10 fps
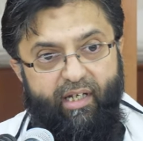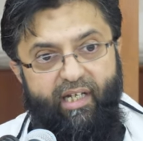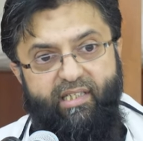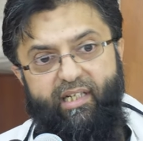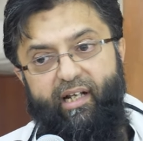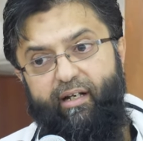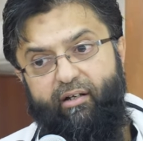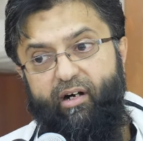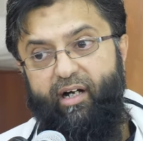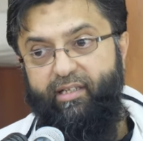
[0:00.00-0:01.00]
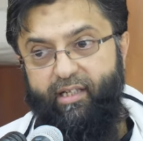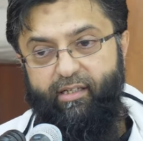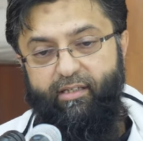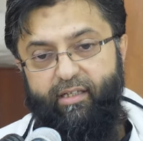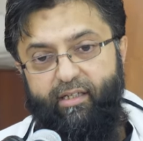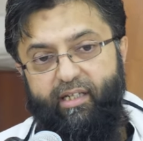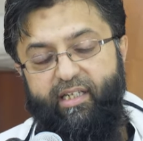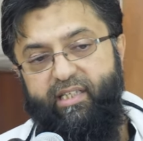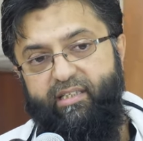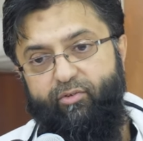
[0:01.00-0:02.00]
he said, Al-Qa'idah, he
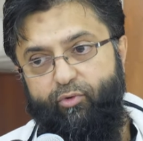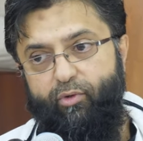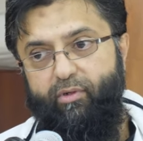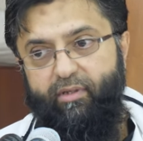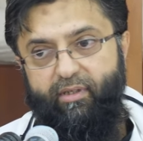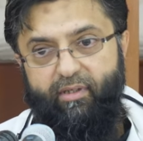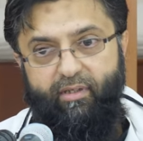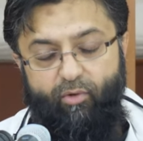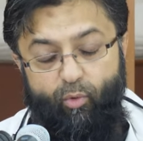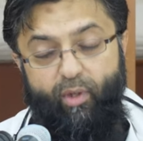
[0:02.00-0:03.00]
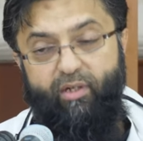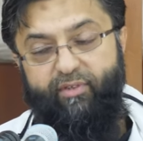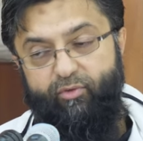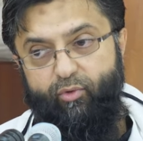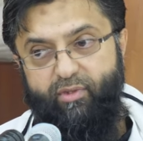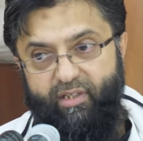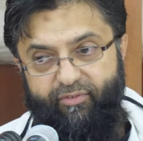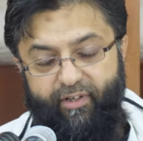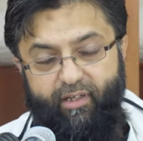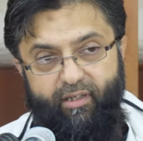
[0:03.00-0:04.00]
said the rule, or one of the rules in
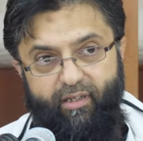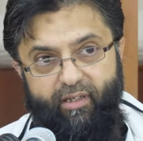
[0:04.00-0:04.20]
fiqh,